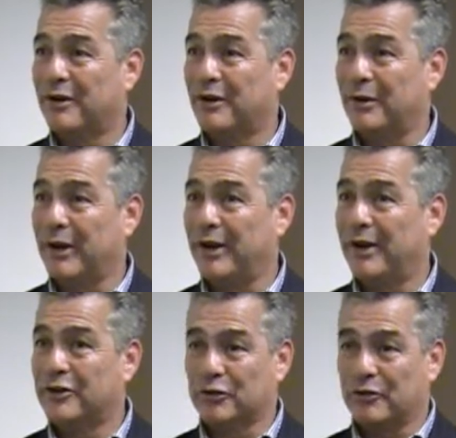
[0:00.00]

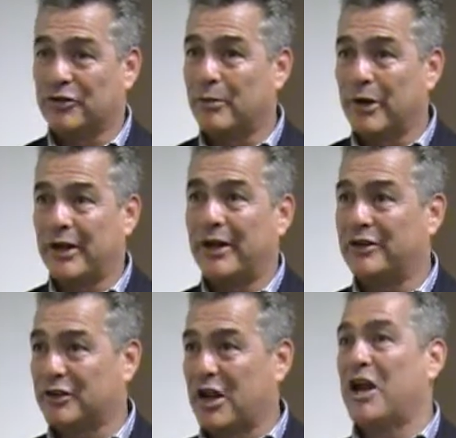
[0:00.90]
Okay, so if somebody
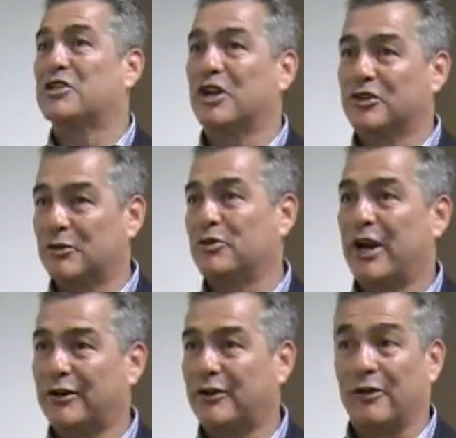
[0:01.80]
is a conscientious
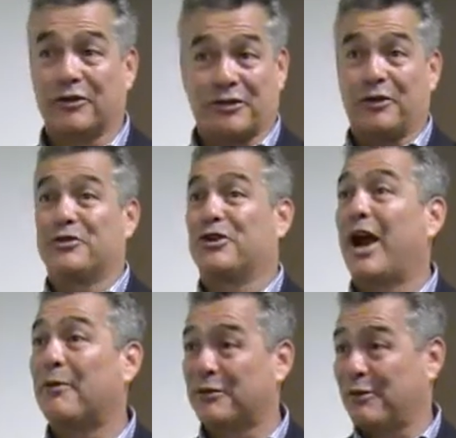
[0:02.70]
objector, there's still
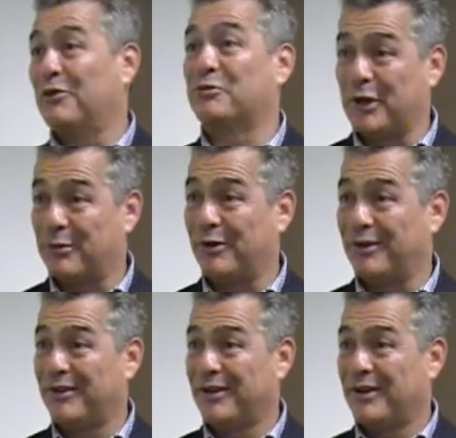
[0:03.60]
jobs for those people.
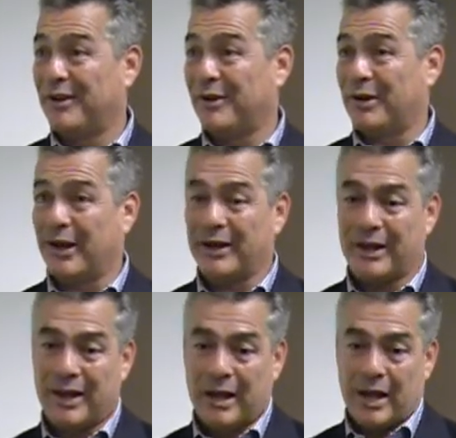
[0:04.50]
Okay,
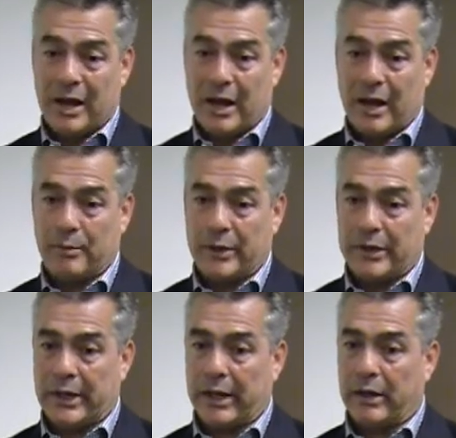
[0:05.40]
but
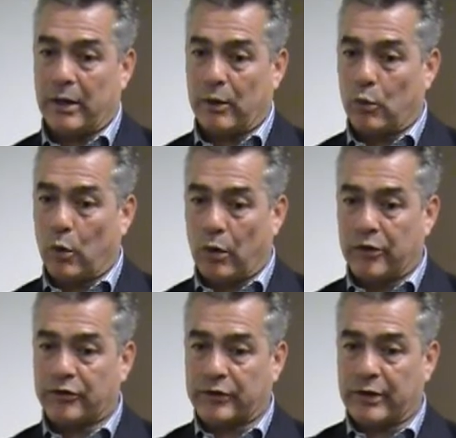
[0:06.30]
again,
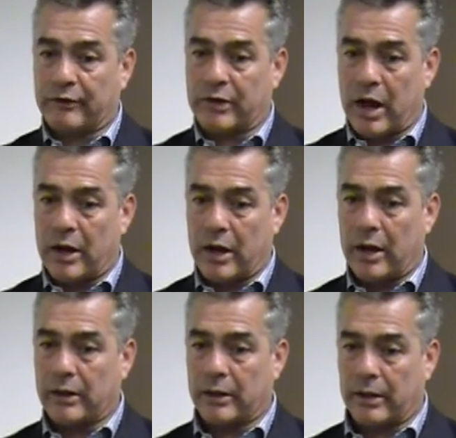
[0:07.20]
wars that have gone
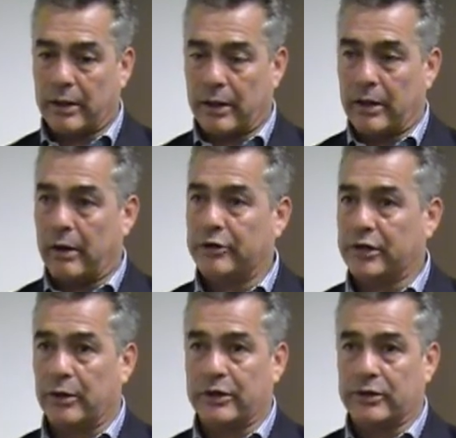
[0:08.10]
on in our
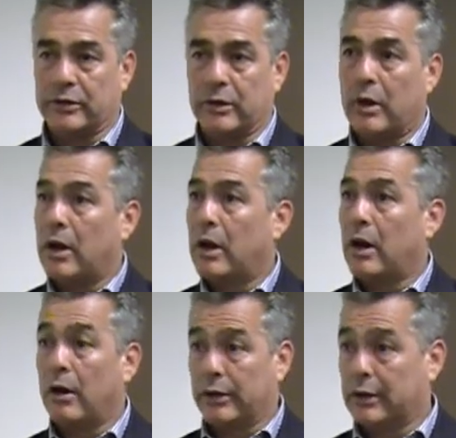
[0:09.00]
generation
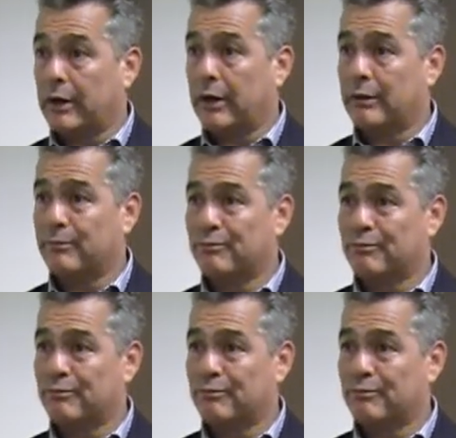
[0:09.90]
are undeclared,